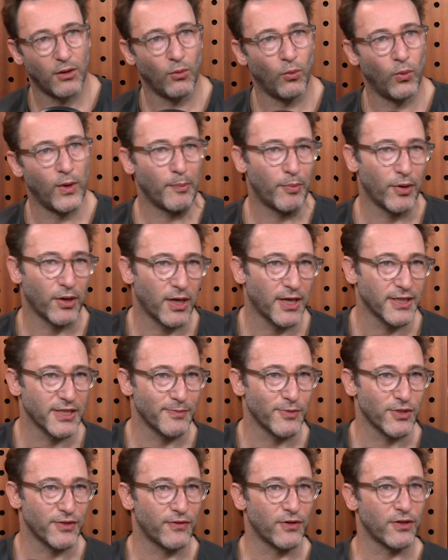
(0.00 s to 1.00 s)
We put
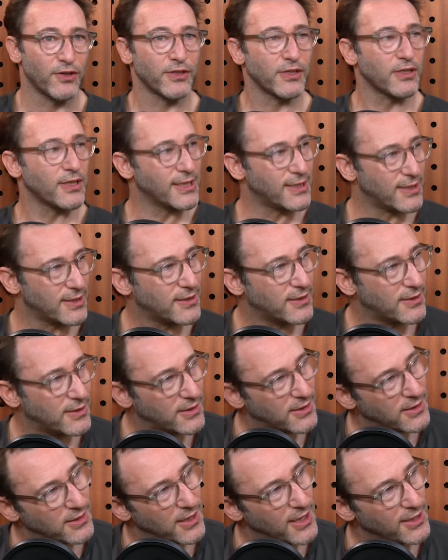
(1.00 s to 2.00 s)
customers first. Let's
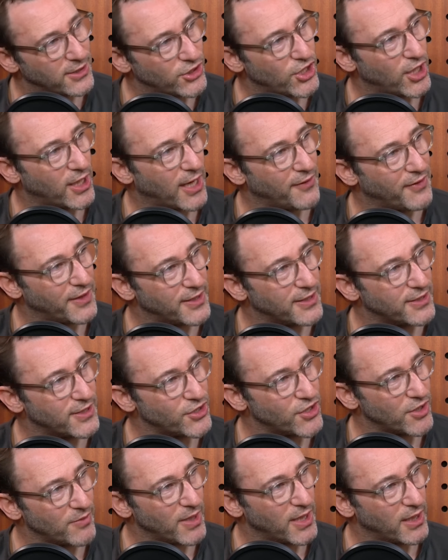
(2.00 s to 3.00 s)
check out the
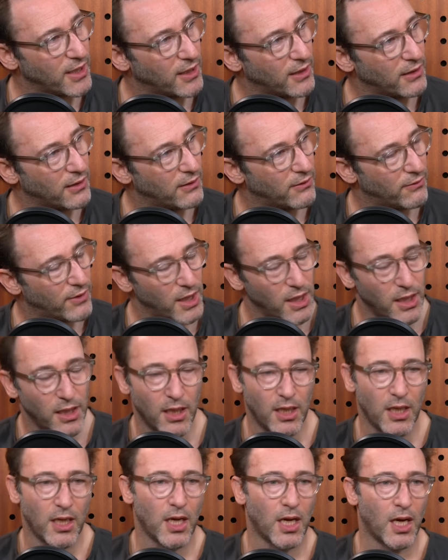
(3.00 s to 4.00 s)
decision making, right?
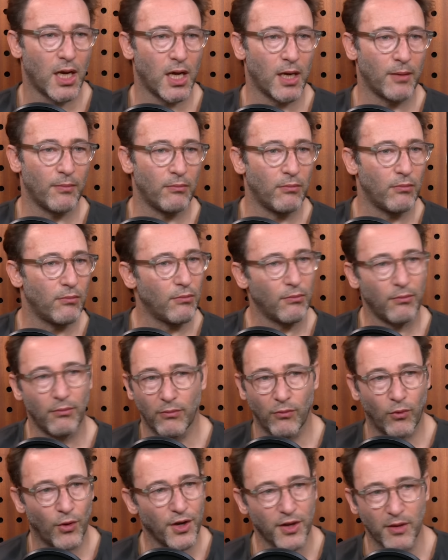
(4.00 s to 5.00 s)

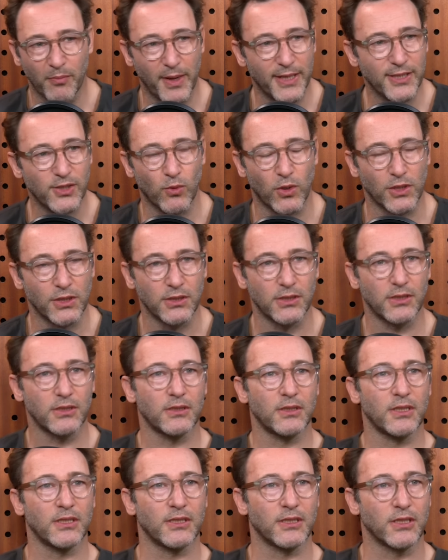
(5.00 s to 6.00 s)
One of the best ones
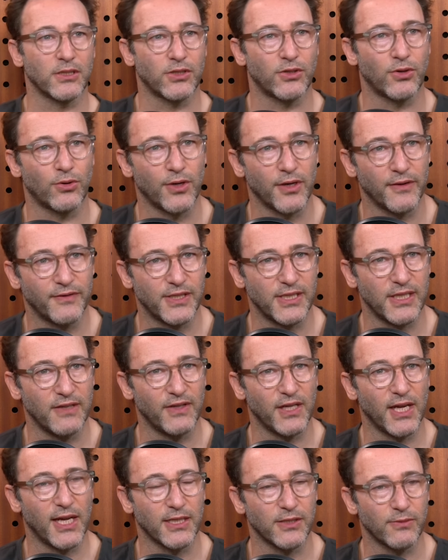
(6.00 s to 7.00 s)
is the story of
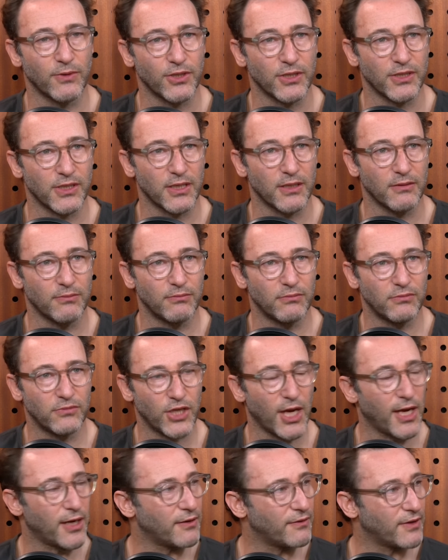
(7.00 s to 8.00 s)
CVS, which is a
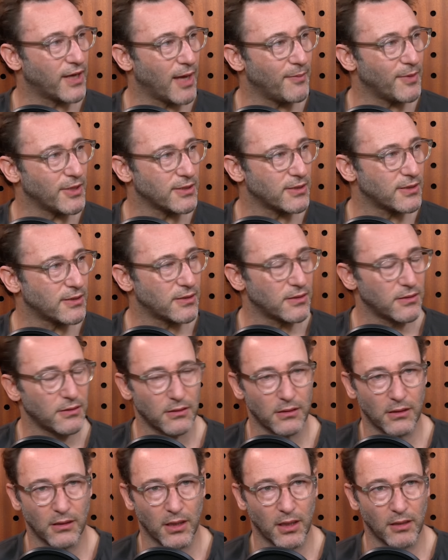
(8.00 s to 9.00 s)
chain of chemists,
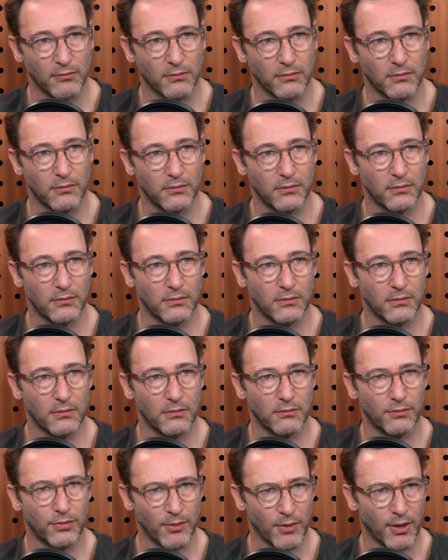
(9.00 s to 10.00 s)

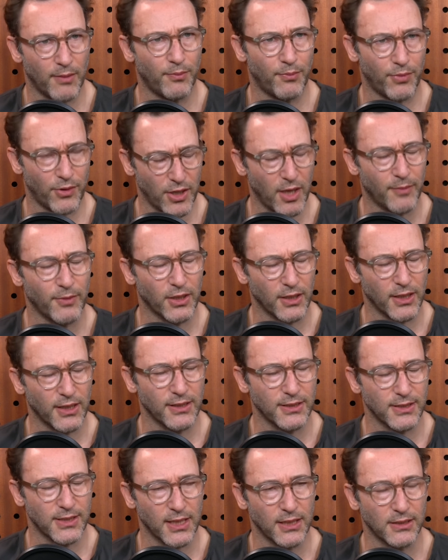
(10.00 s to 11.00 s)
predominantly in
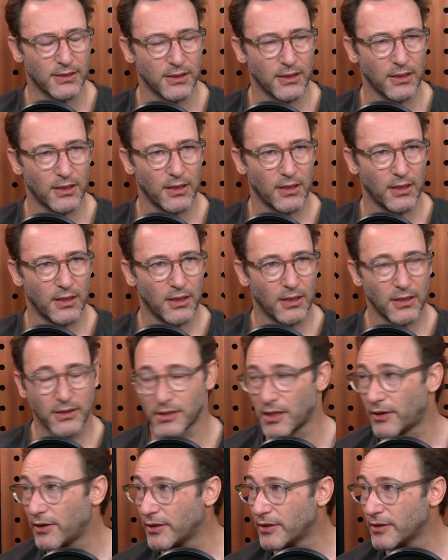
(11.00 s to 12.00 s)
the States.
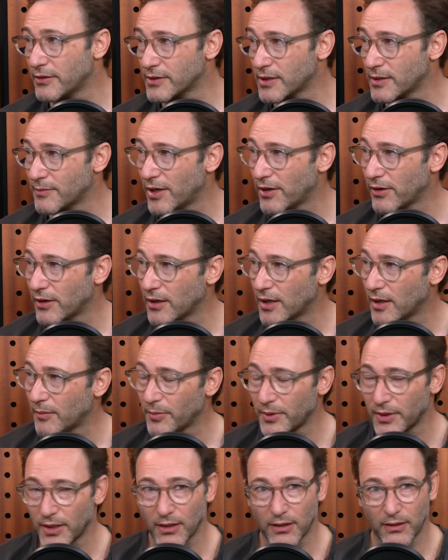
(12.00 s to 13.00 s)
Sorry to use an American
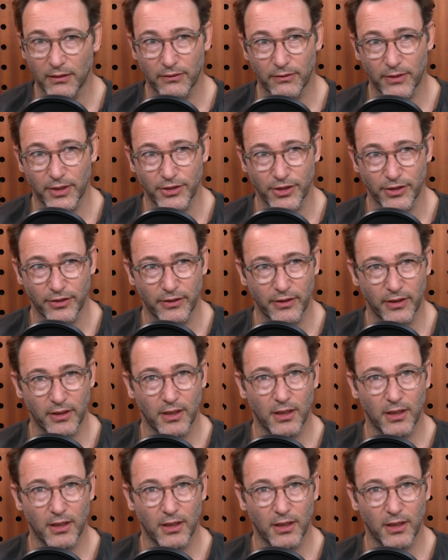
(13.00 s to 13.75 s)
company, Richard.